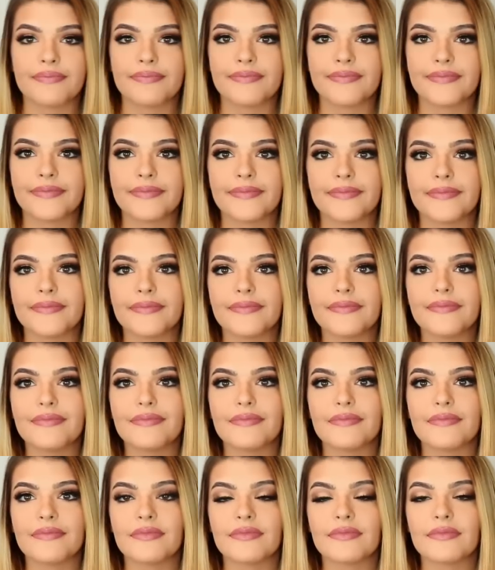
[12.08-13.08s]

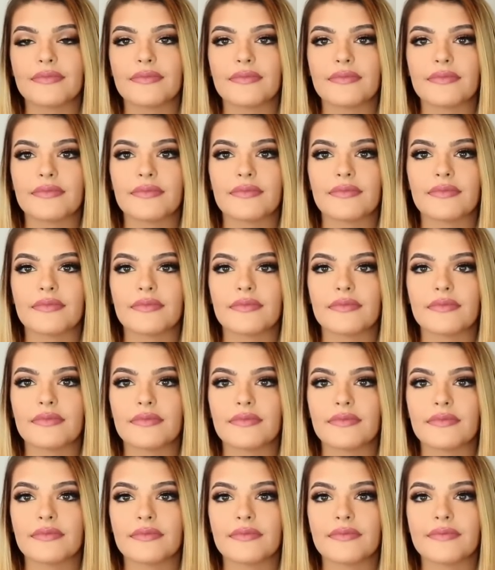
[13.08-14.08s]

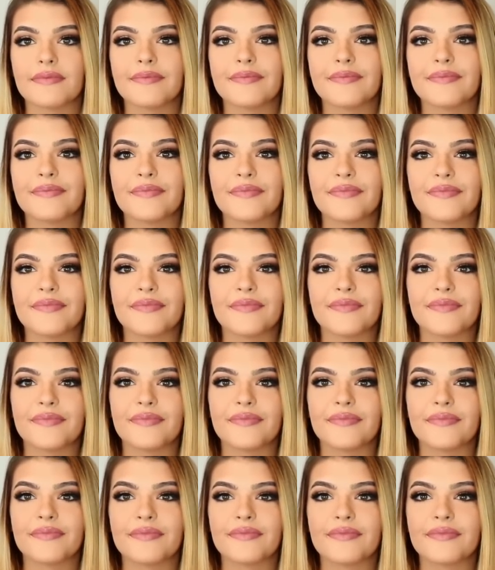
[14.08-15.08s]

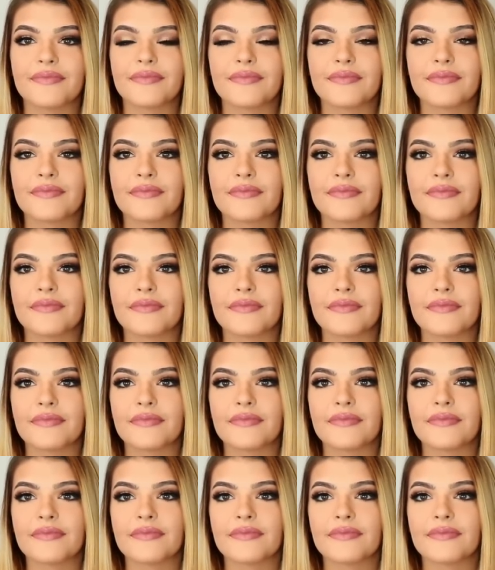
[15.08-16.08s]

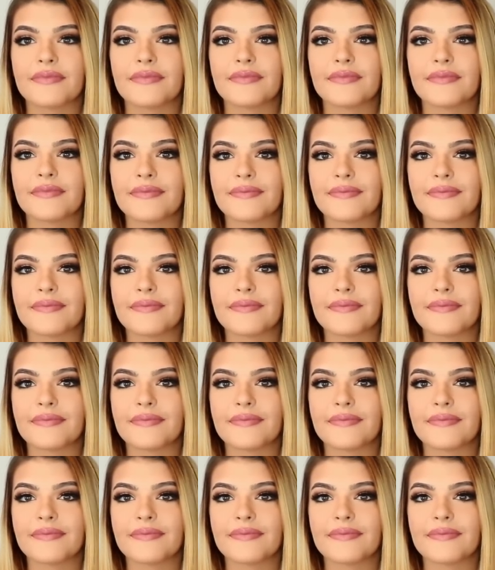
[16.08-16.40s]
No words are spoken by the person on screen.